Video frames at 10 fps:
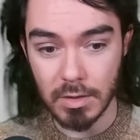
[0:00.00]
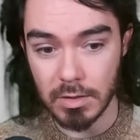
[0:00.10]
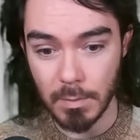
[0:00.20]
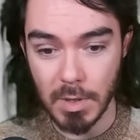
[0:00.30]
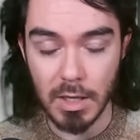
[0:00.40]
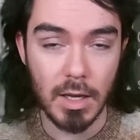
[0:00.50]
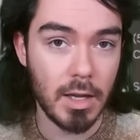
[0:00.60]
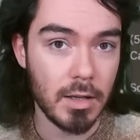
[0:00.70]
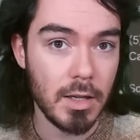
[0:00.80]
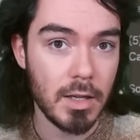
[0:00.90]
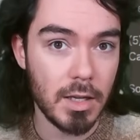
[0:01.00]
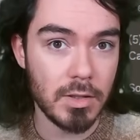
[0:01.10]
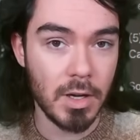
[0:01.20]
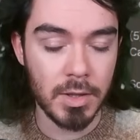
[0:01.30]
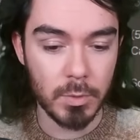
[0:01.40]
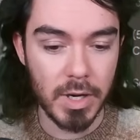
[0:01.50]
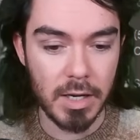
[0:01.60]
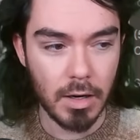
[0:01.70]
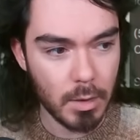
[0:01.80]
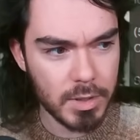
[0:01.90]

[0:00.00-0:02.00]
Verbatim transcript: is something that is on the radar,